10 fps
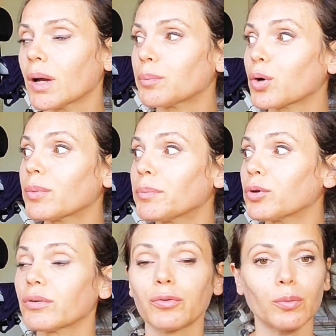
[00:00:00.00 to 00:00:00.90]
probably
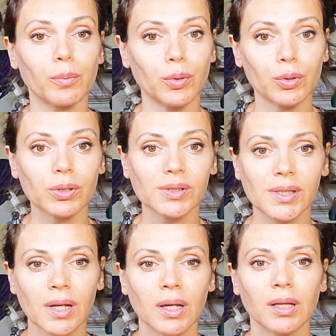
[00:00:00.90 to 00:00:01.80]
beautiful books
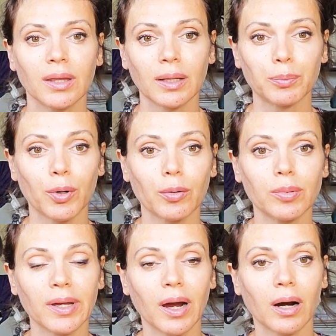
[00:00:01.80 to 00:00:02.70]
that
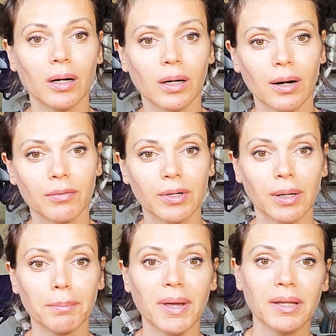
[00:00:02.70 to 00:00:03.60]
probably are
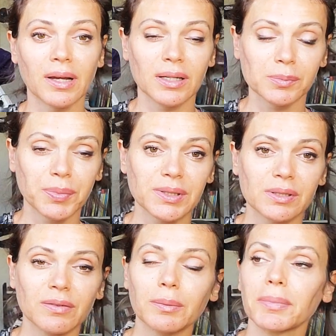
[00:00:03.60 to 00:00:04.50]
covering many aspects
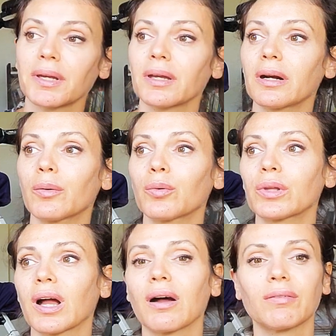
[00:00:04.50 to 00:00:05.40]
of it but here I want to
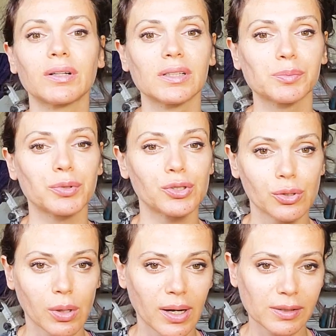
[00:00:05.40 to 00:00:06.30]
cover the
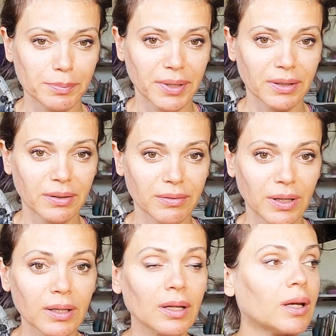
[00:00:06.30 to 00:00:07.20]
spiritual aspect of
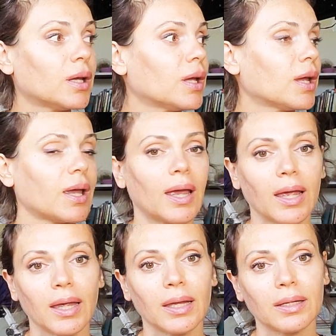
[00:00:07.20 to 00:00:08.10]
it
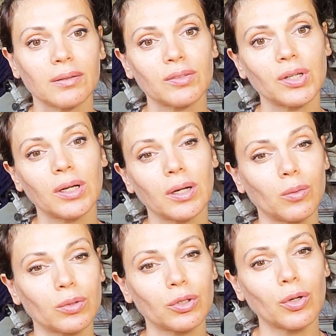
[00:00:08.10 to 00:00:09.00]
and I
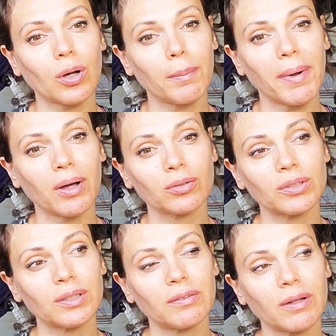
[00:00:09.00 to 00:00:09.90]
want to talk
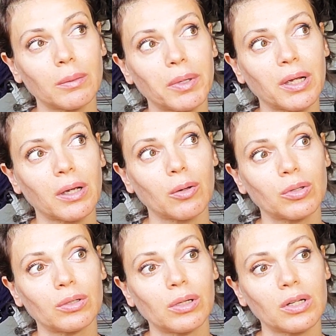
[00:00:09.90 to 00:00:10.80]
about developing a
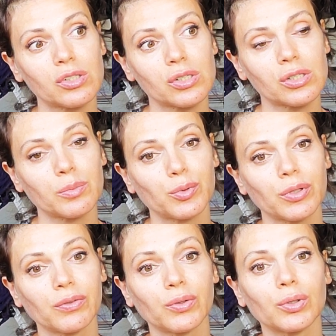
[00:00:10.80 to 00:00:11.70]
healthy relationship
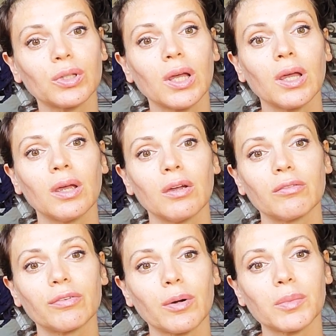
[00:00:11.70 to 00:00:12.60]
with food
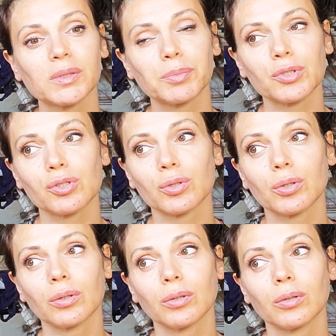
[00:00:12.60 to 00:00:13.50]
from a
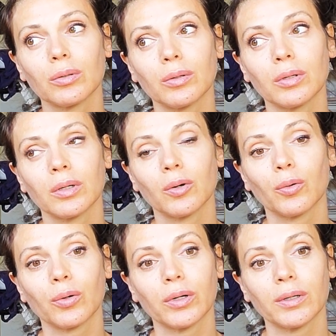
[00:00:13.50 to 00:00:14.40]
spiritual
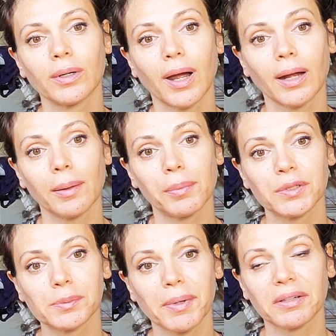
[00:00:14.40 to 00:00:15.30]
or Ali
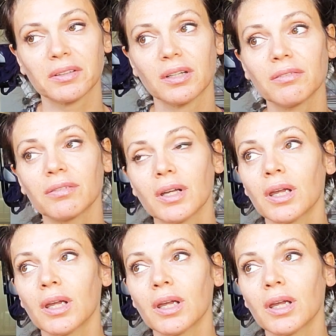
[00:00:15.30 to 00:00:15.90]
perspective